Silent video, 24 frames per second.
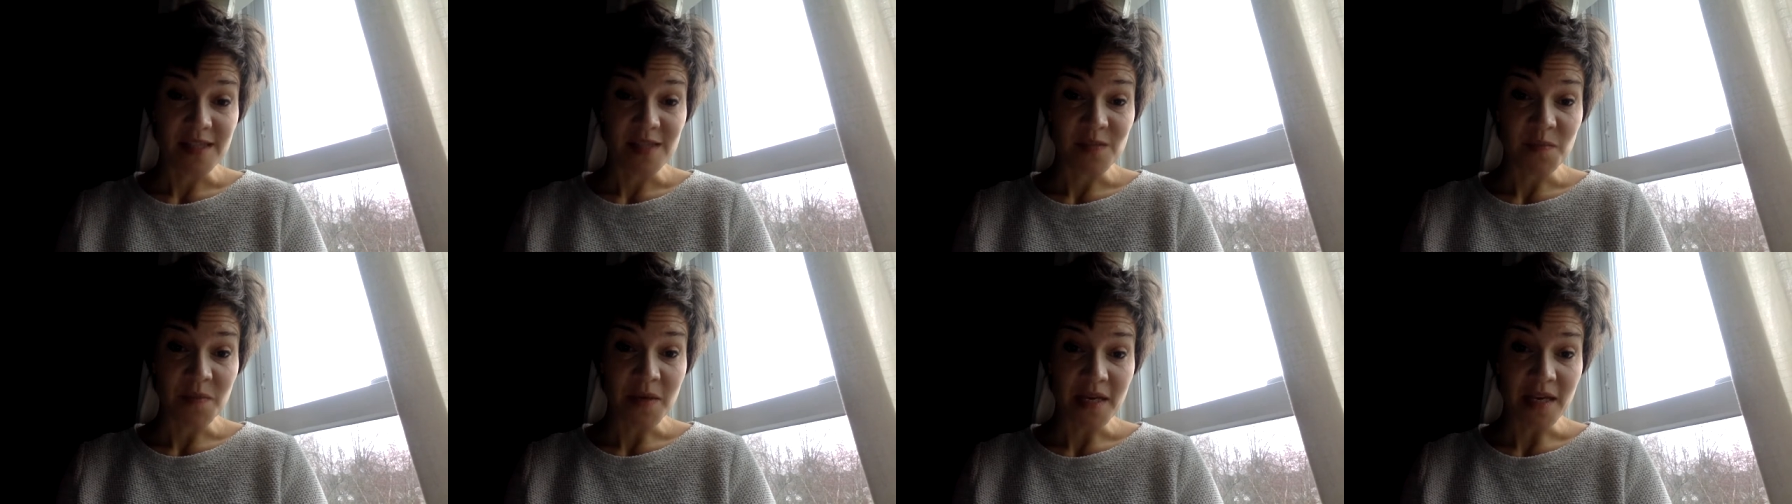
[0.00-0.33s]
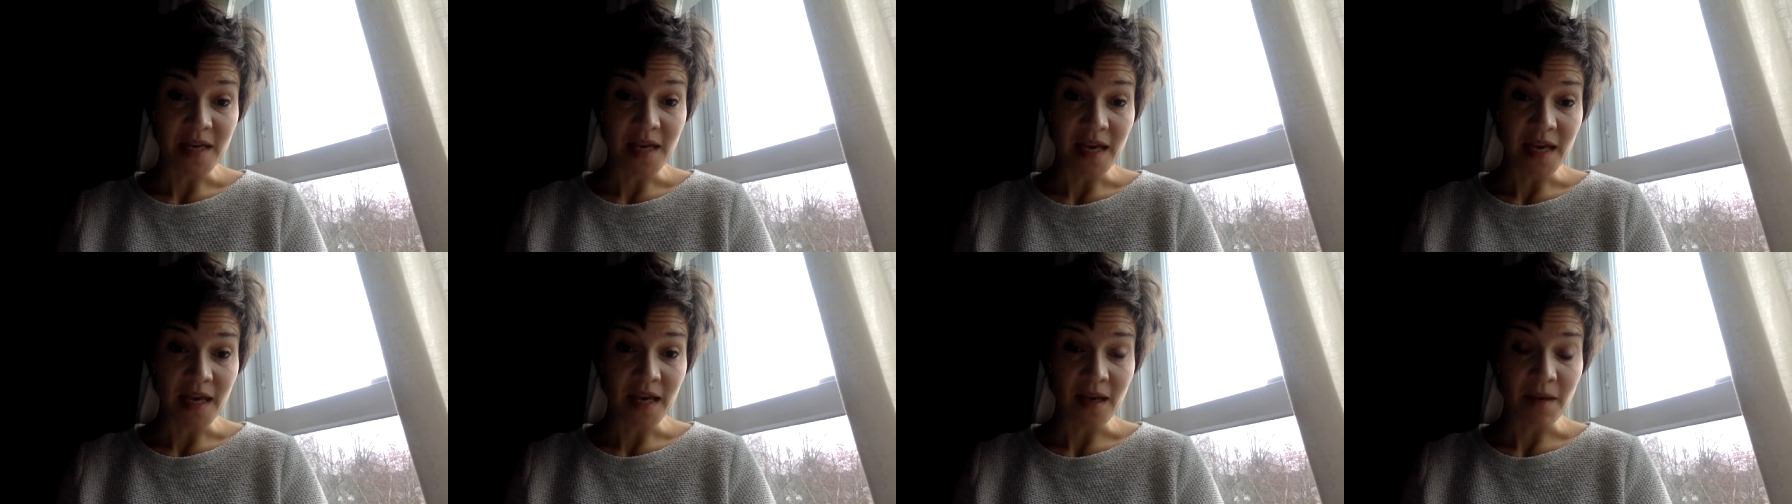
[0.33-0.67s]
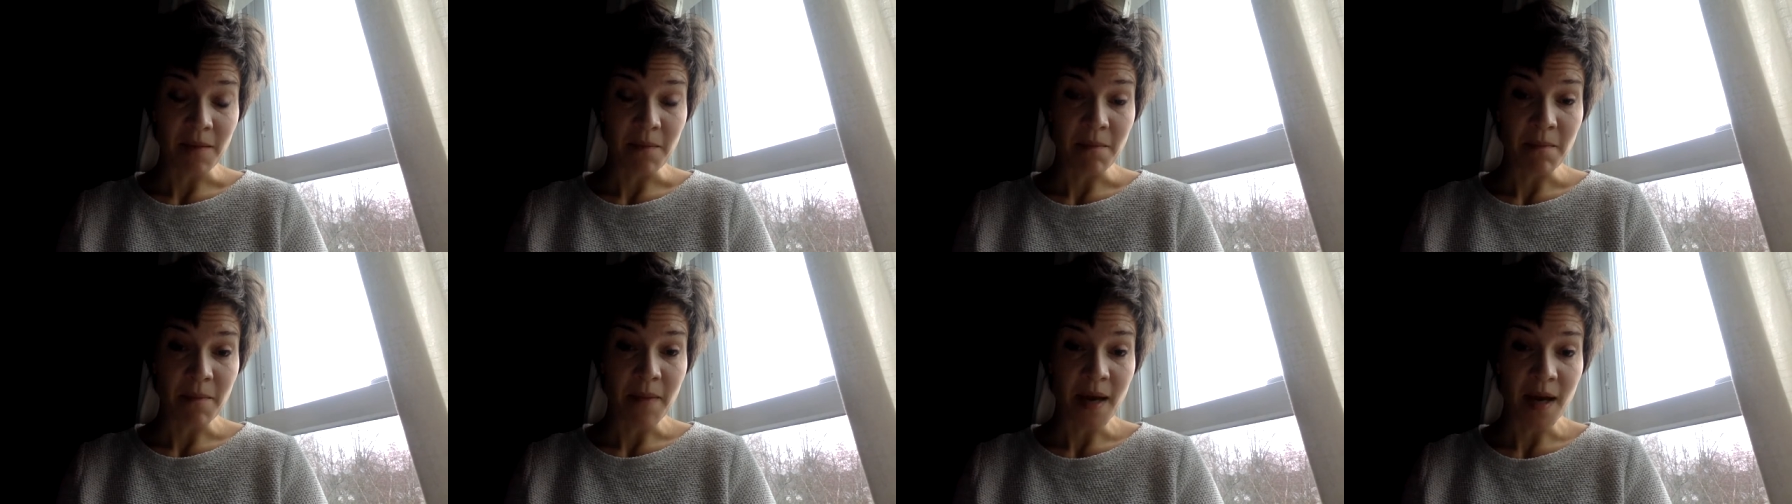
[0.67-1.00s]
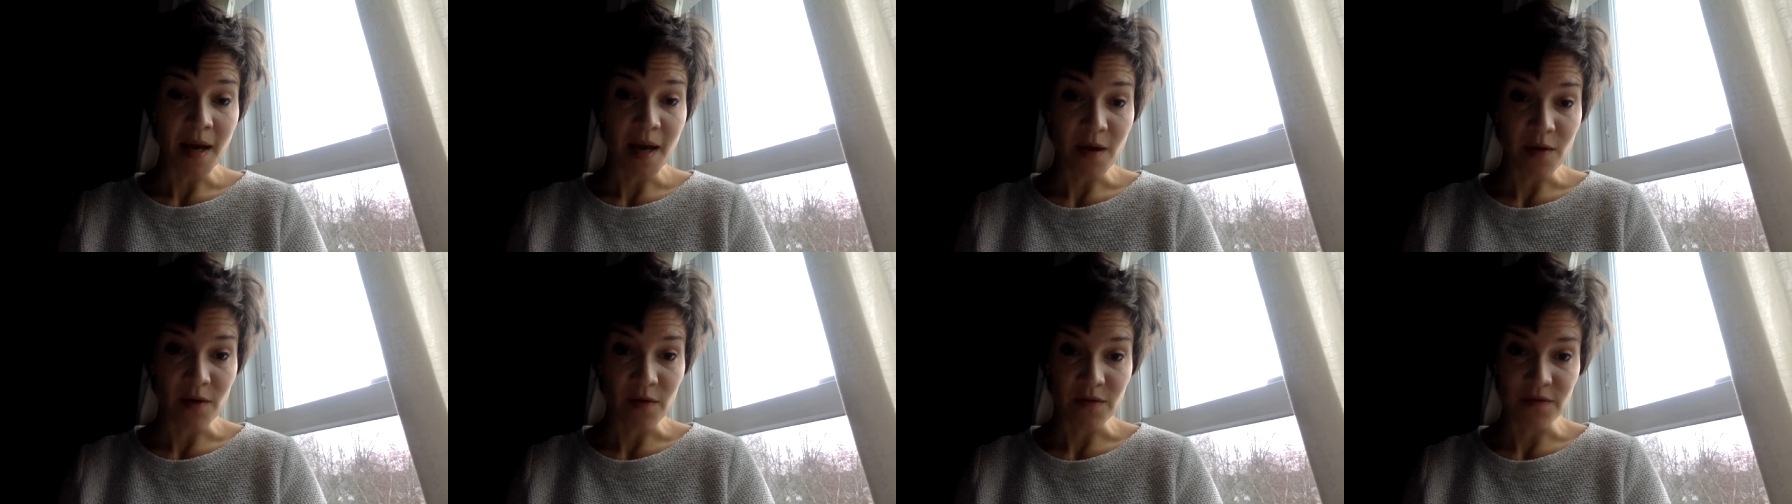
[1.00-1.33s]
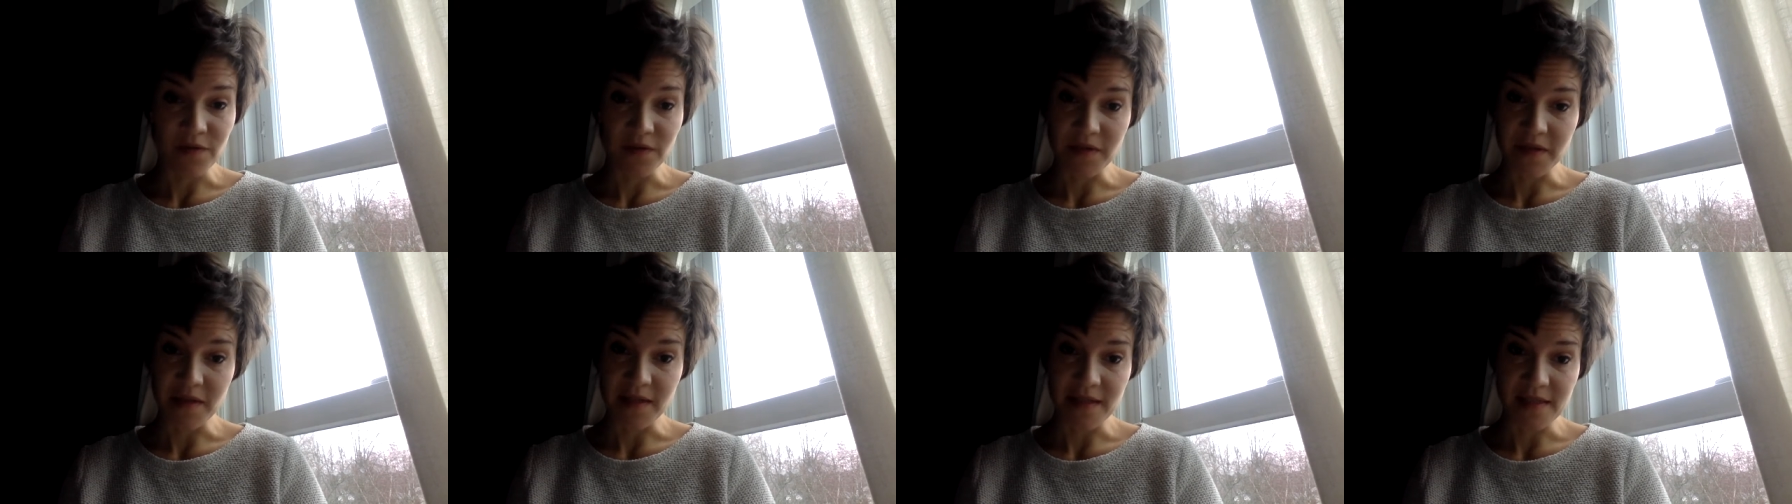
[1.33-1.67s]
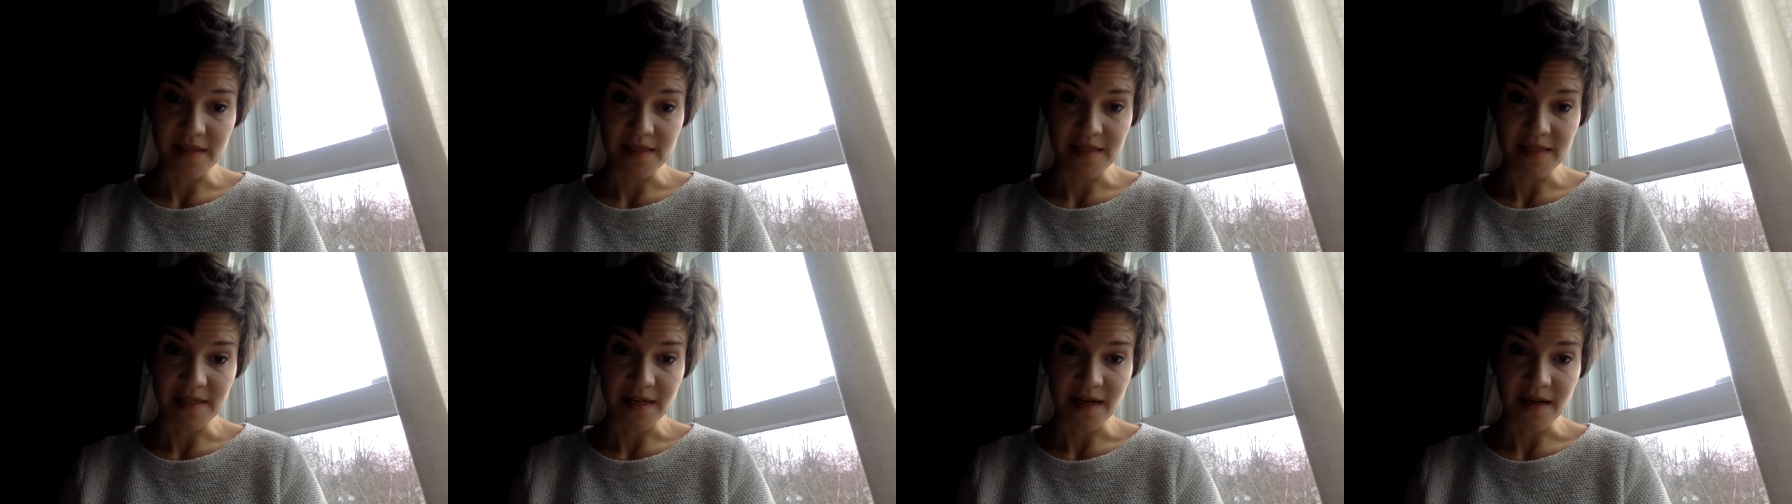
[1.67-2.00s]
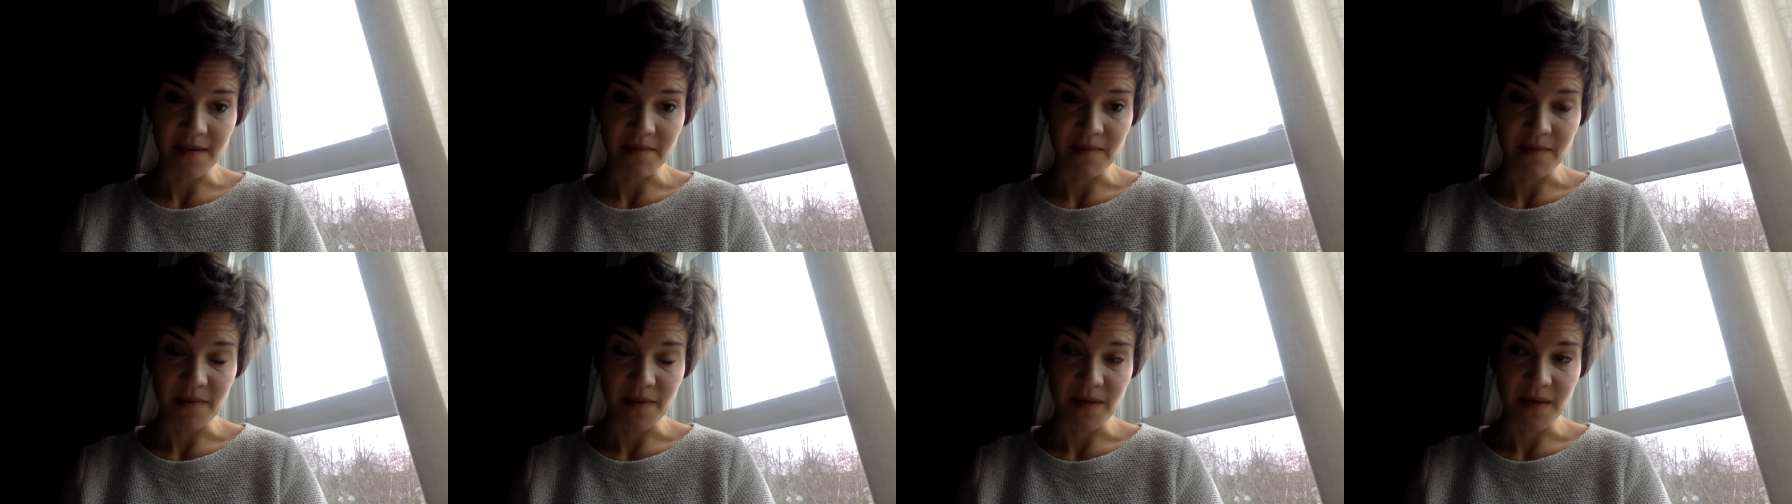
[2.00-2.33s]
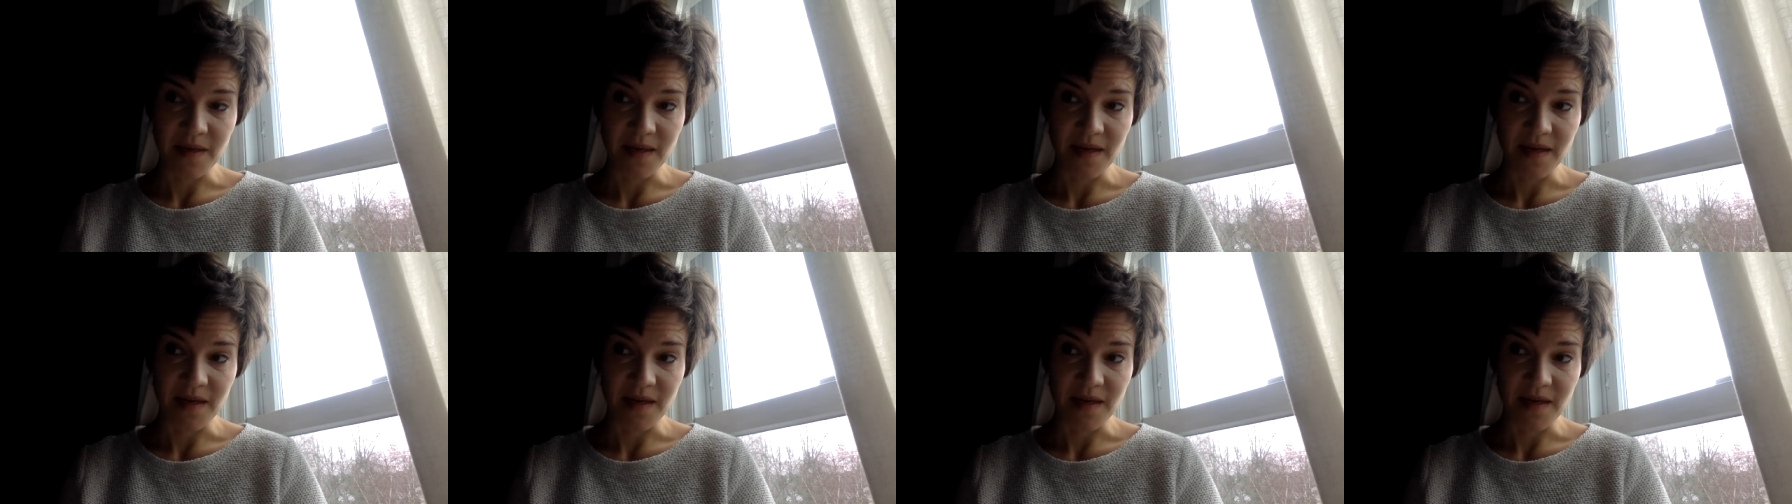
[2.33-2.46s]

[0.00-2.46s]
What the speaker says: speaking powerfully at this time.